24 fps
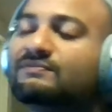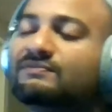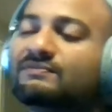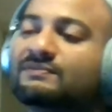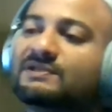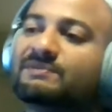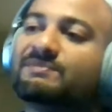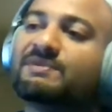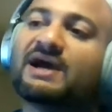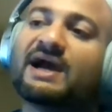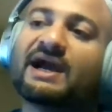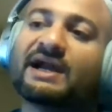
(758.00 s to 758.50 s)

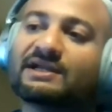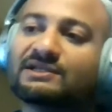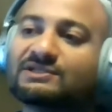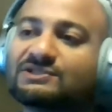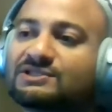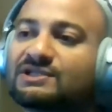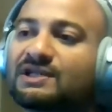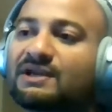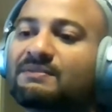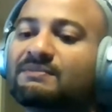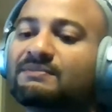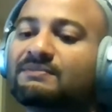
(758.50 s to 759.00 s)
the package,
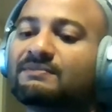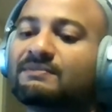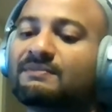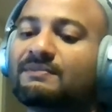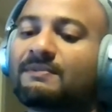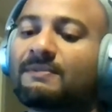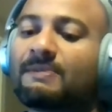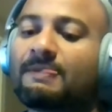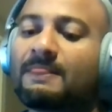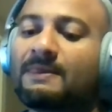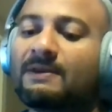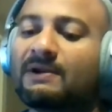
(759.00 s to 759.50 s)

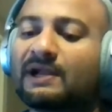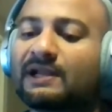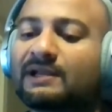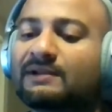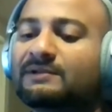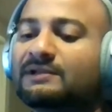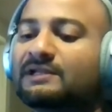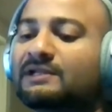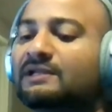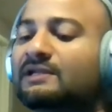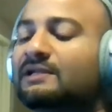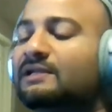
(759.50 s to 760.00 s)
right?
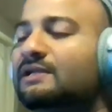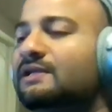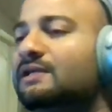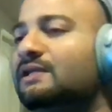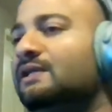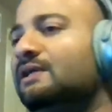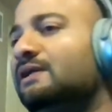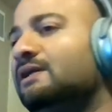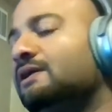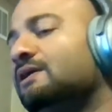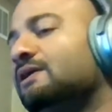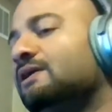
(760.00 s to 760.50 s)

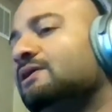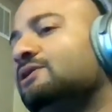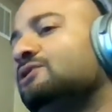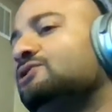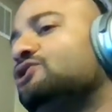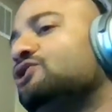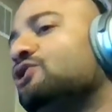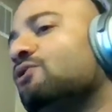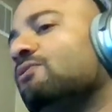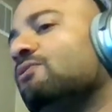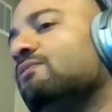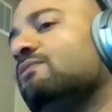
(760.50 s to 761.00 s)

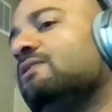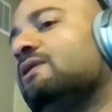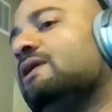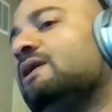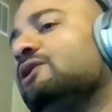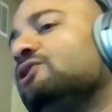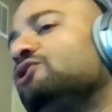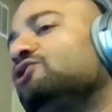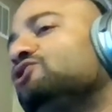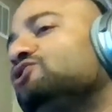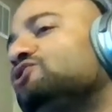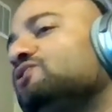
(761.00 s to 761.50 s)
So
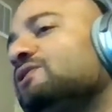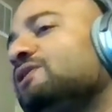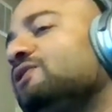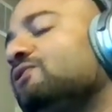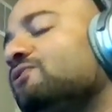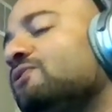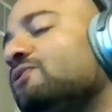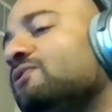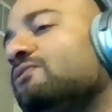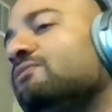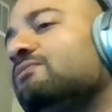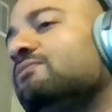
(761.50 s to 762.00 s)

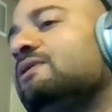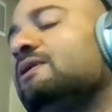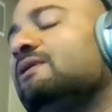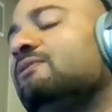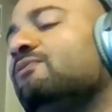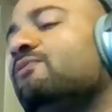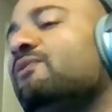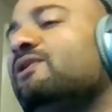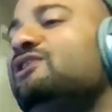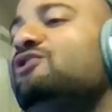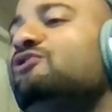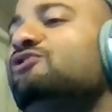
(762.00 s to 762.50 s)
usually
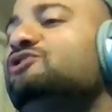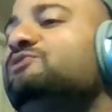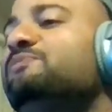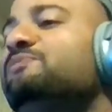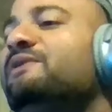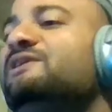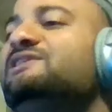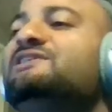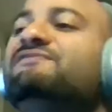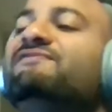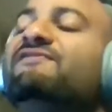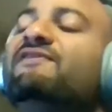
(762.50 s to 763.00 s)
when you
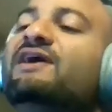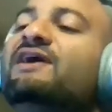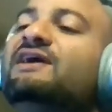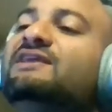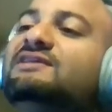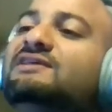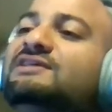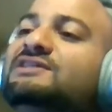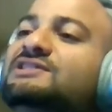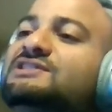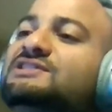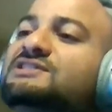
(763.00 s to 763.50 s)
specify
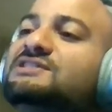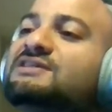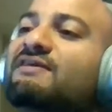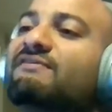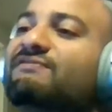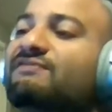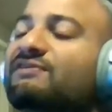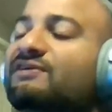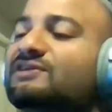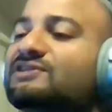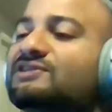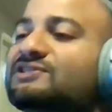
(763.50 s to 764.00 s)
the
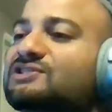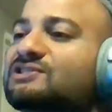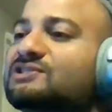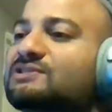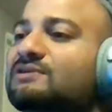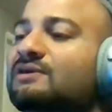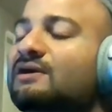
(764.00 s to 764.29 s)
suffix,